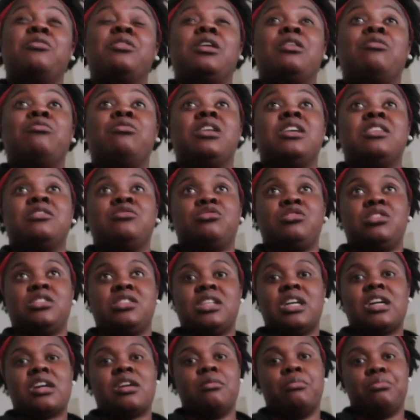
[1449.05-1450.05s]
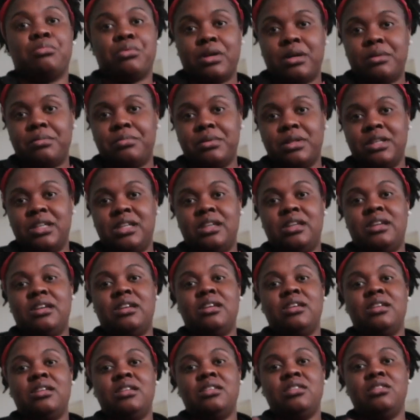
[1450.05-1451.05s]
way where it was just like
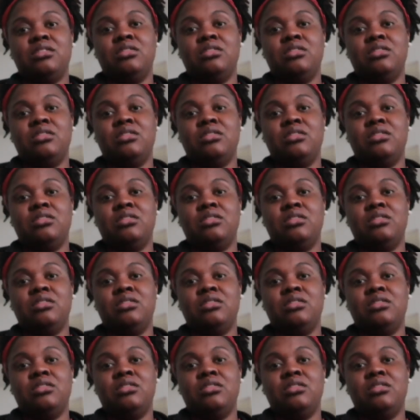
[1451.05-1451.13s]
abruptly,